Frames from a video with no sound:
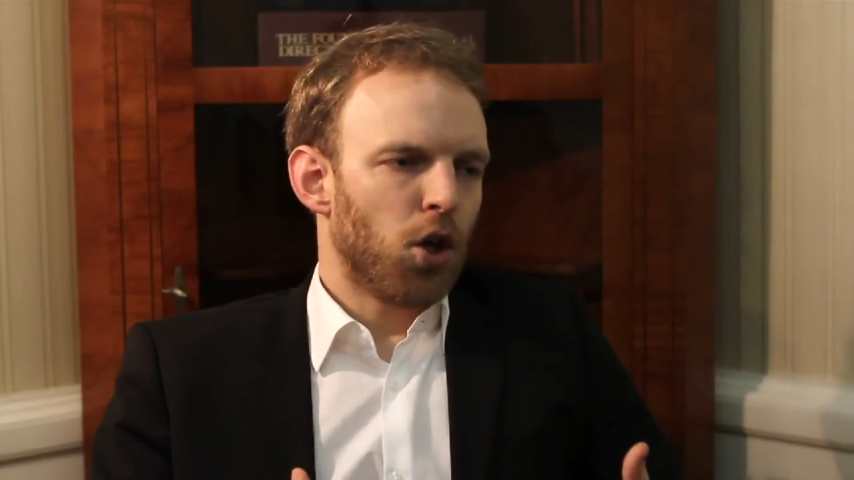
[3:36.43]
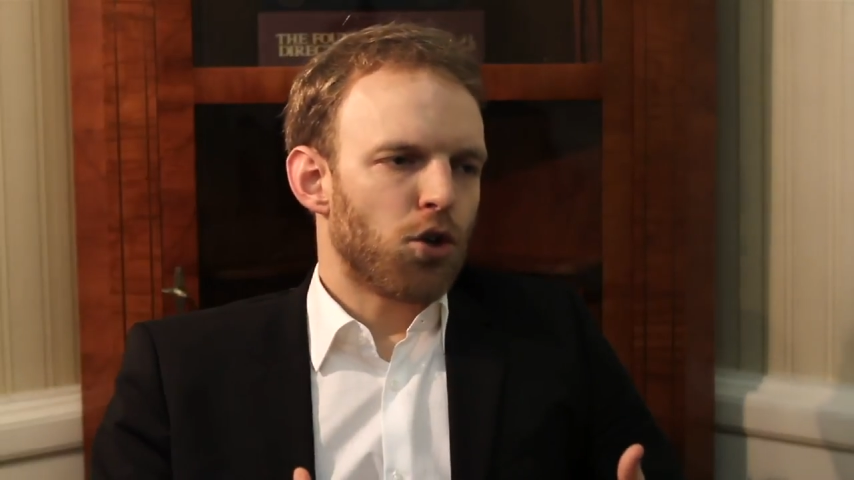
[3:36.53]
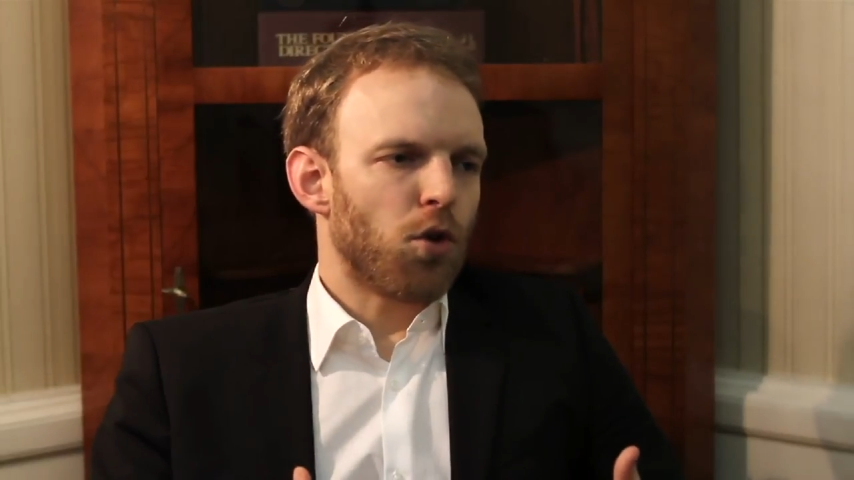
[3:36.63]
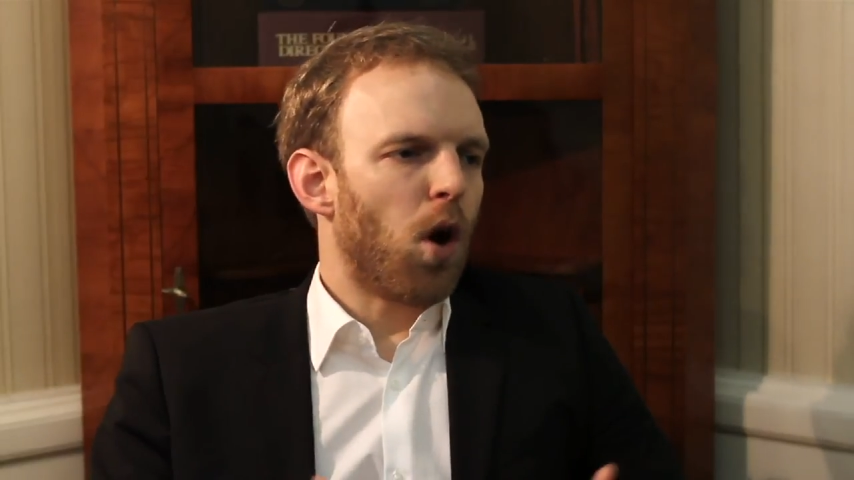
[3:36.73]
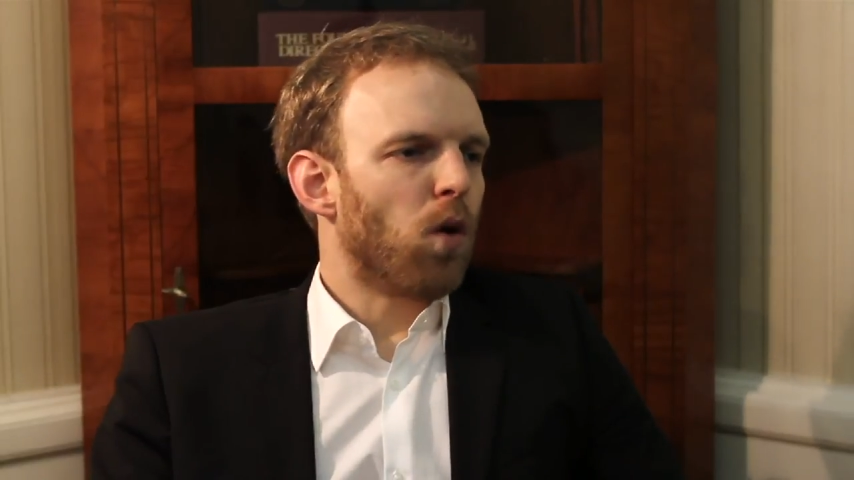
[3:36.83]

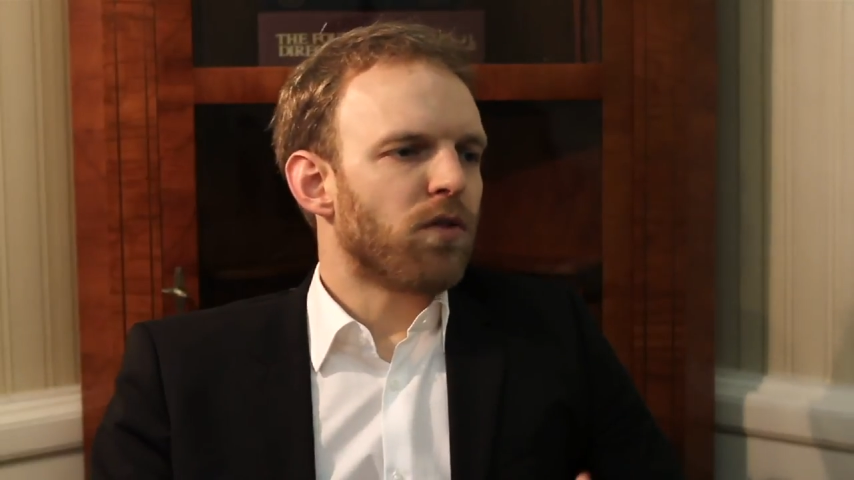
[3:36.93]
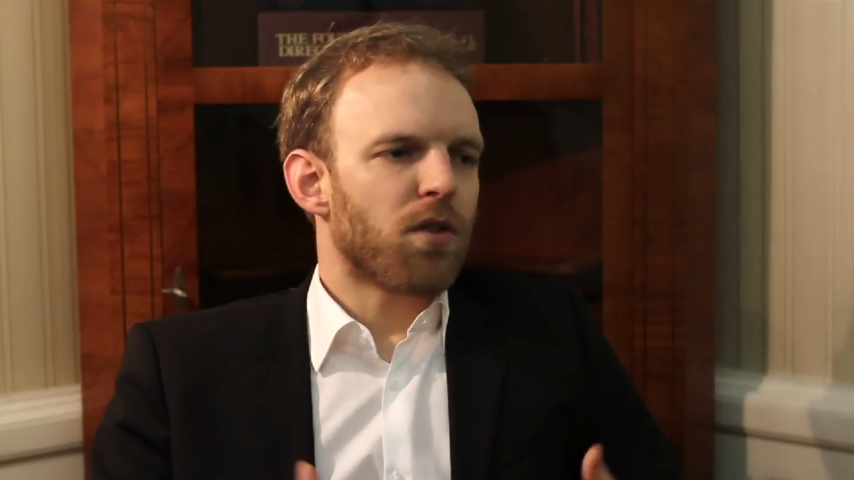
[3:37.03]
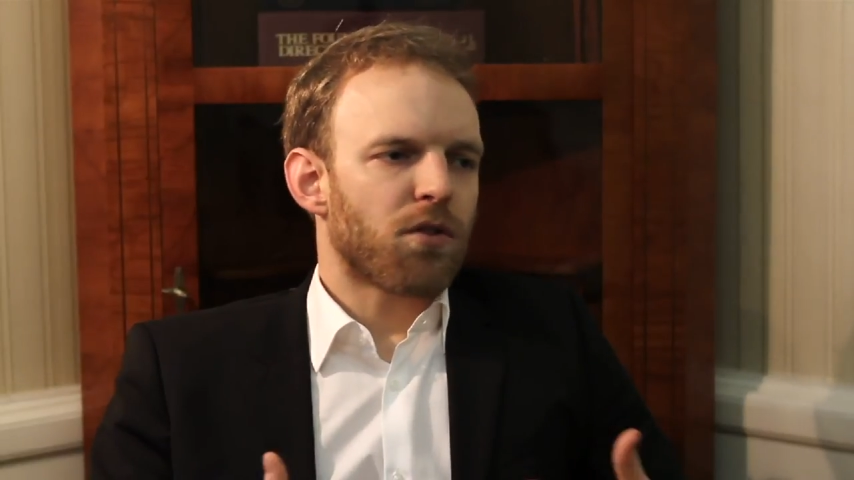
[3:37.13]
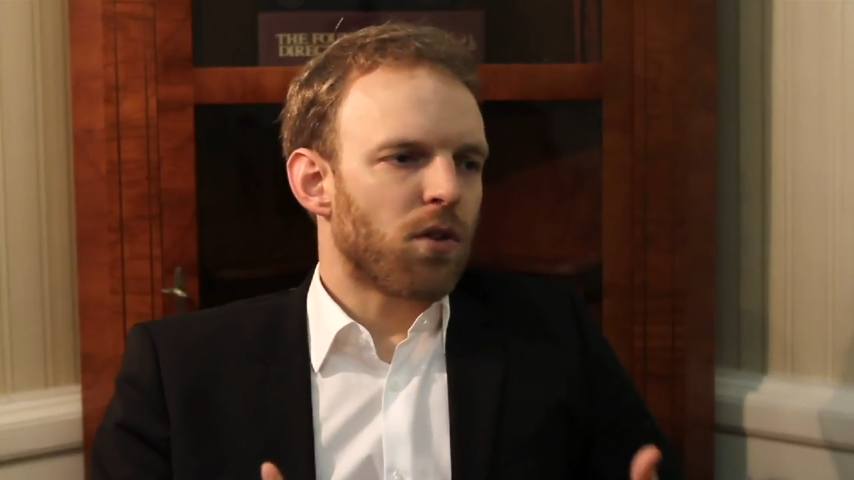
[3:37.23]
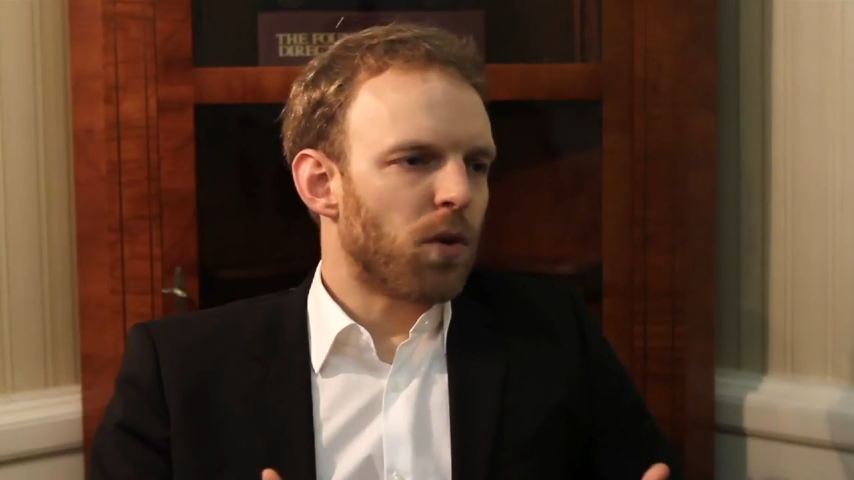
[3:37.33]
to
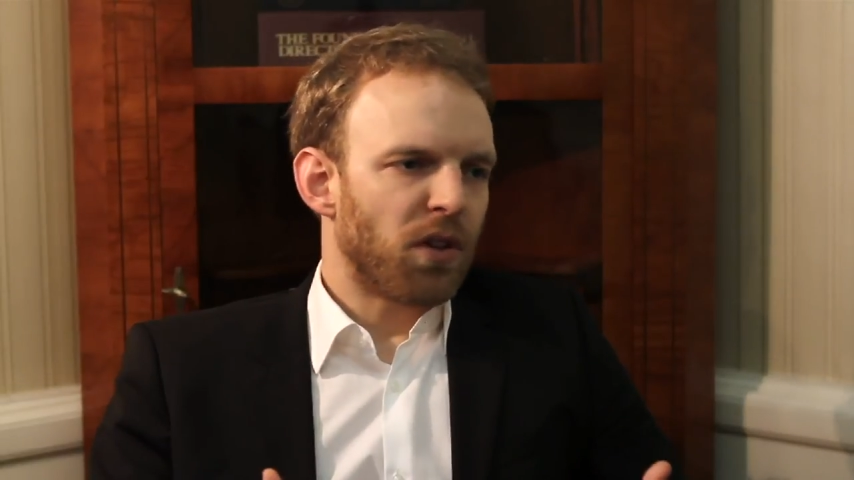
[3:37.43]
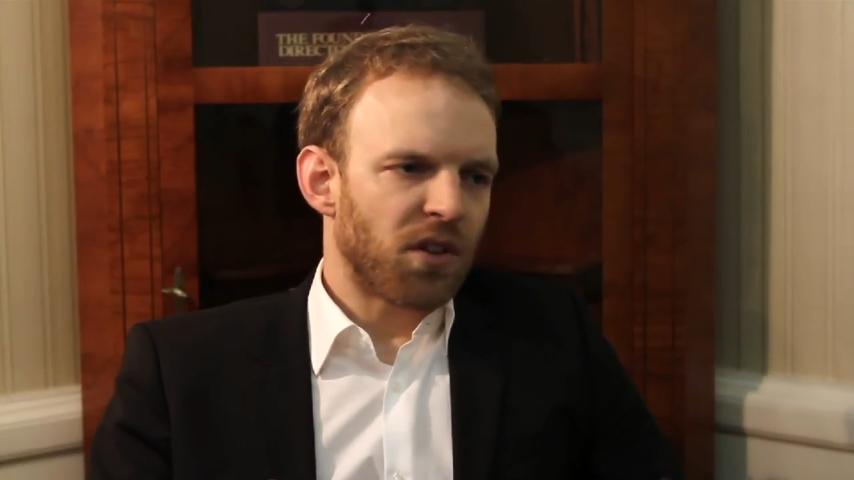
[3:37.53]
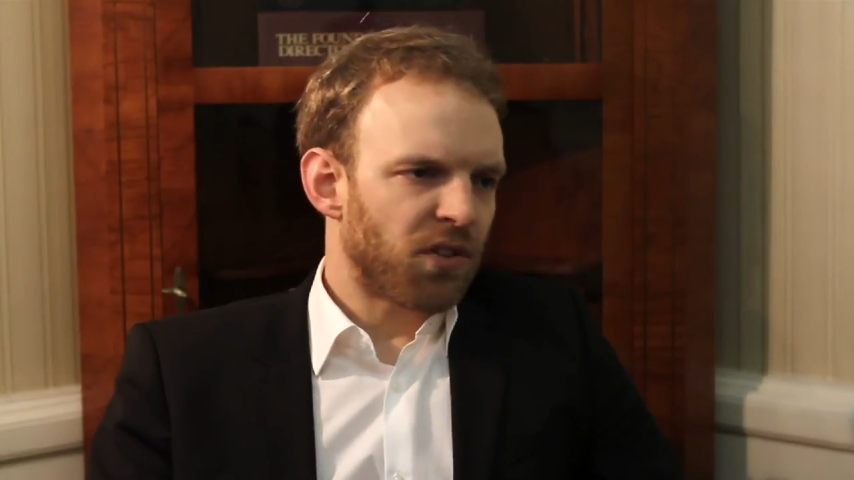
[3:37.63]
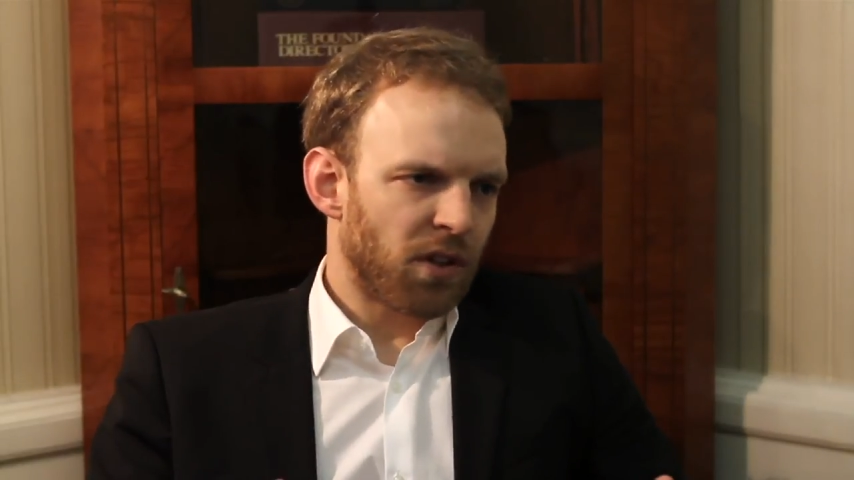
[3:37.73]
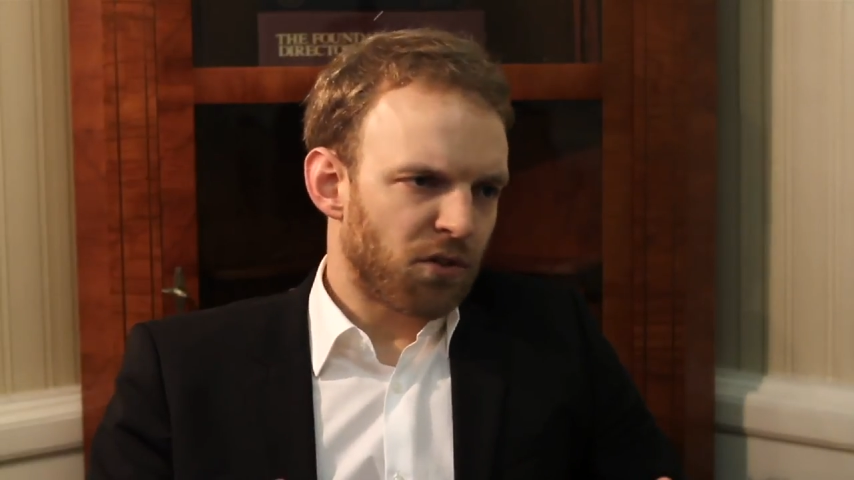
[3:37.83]
overthrow
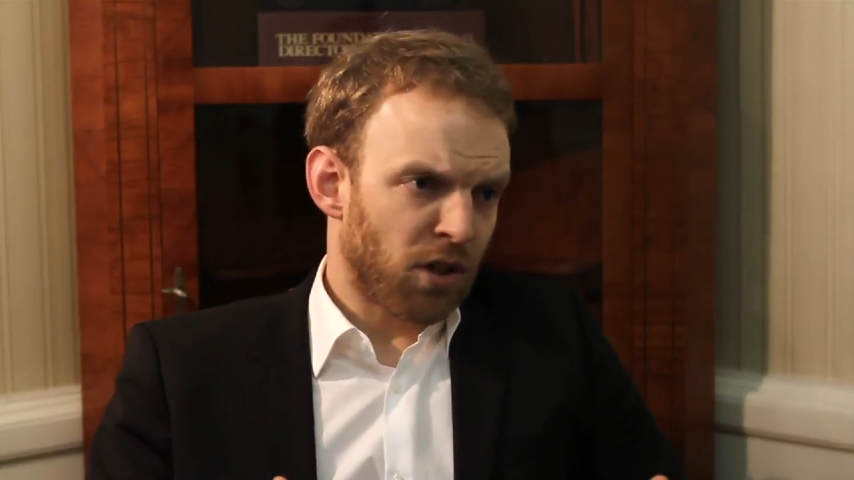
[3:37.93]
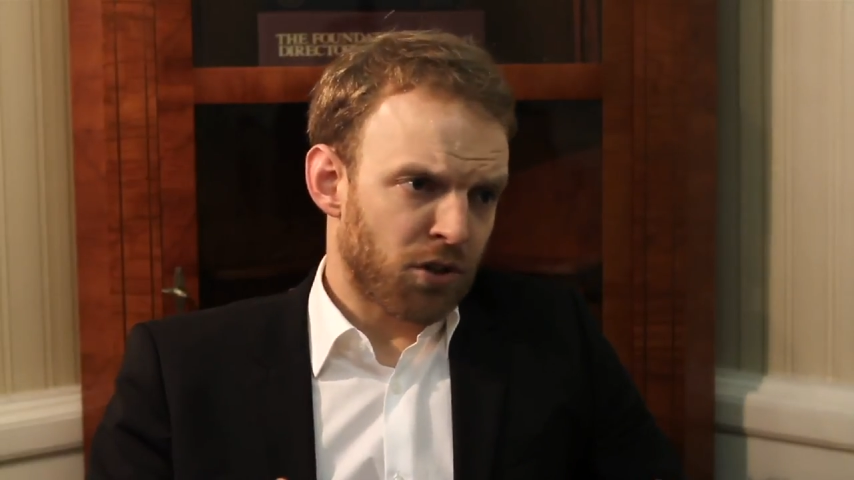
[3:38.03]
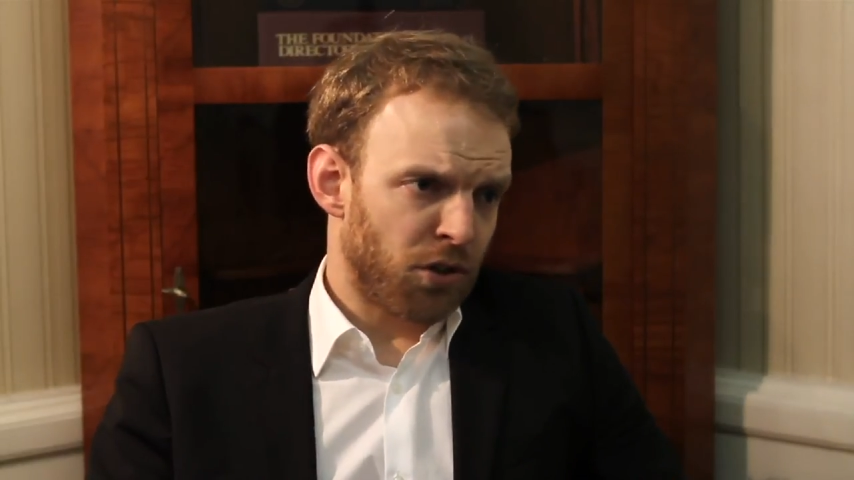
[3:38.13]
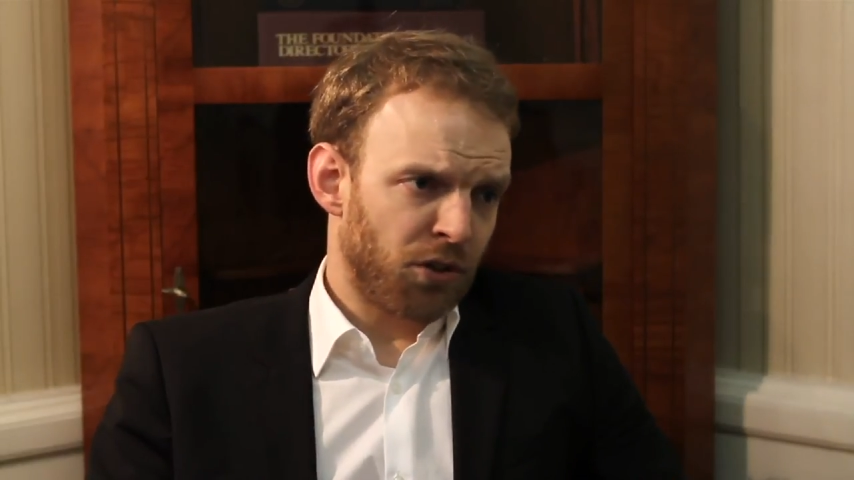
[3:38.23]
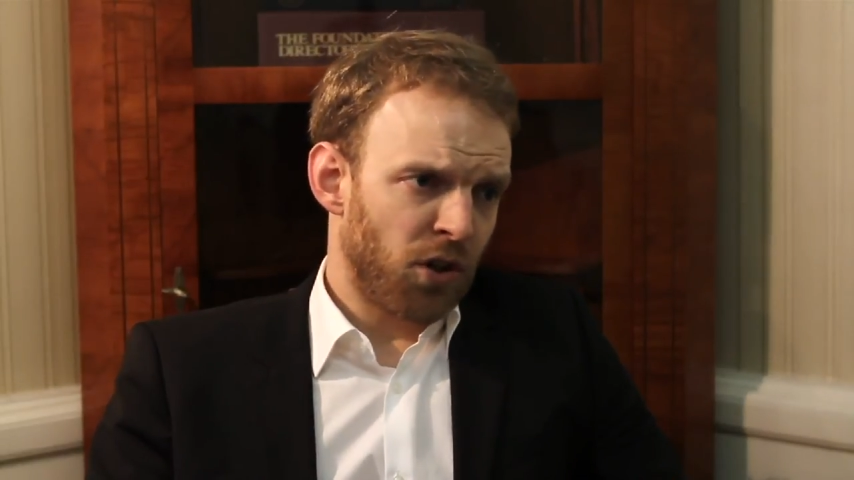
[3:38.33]
existing
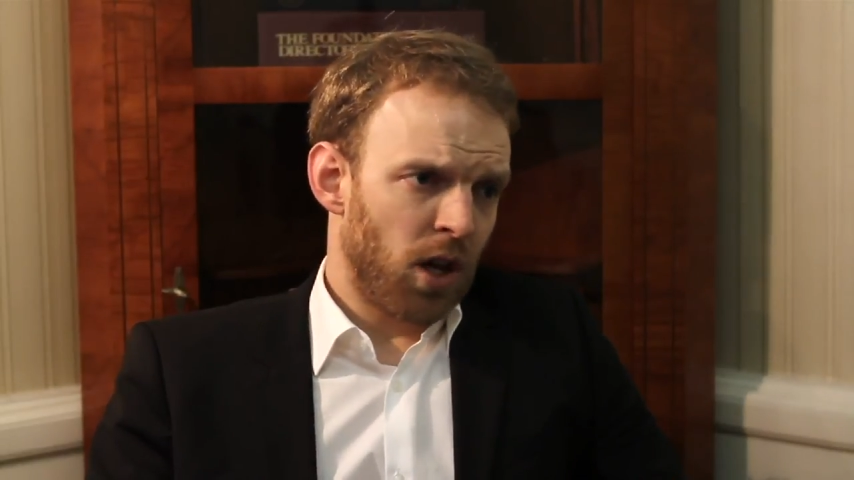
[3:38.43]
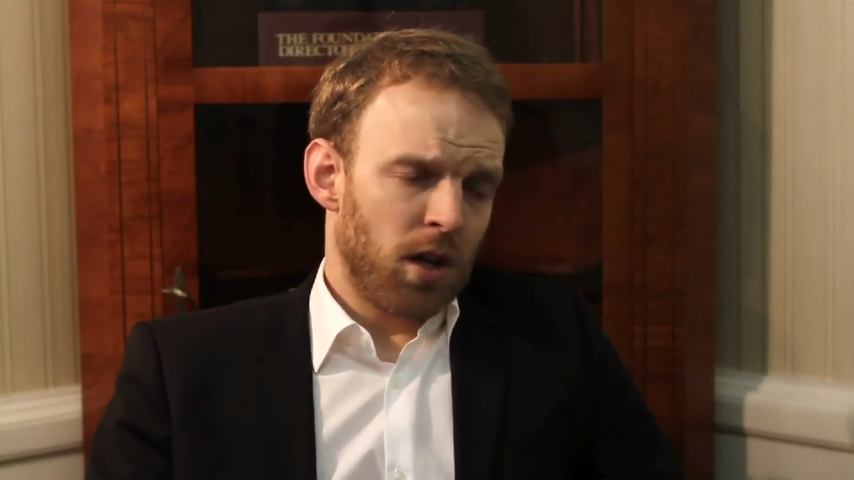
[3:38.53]
structures,